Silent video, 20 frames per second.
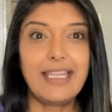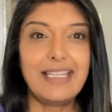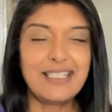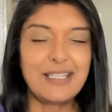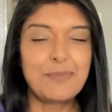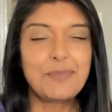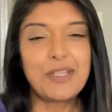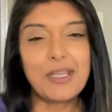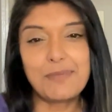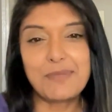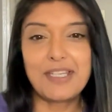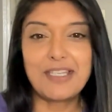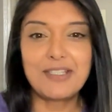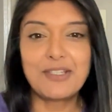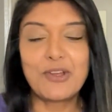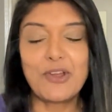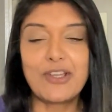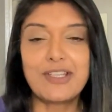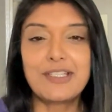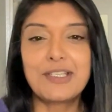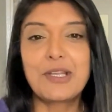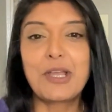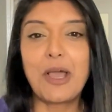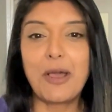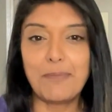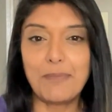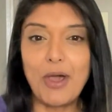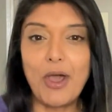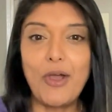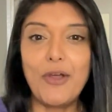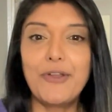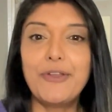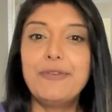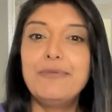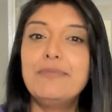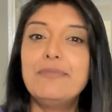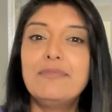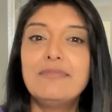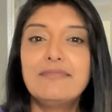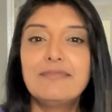Sometimes it's nice to come
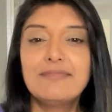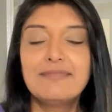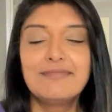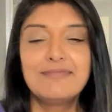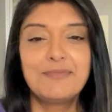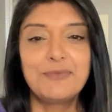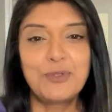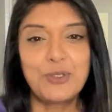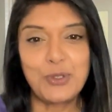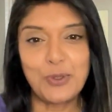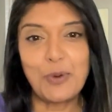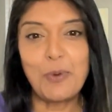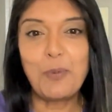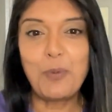home to a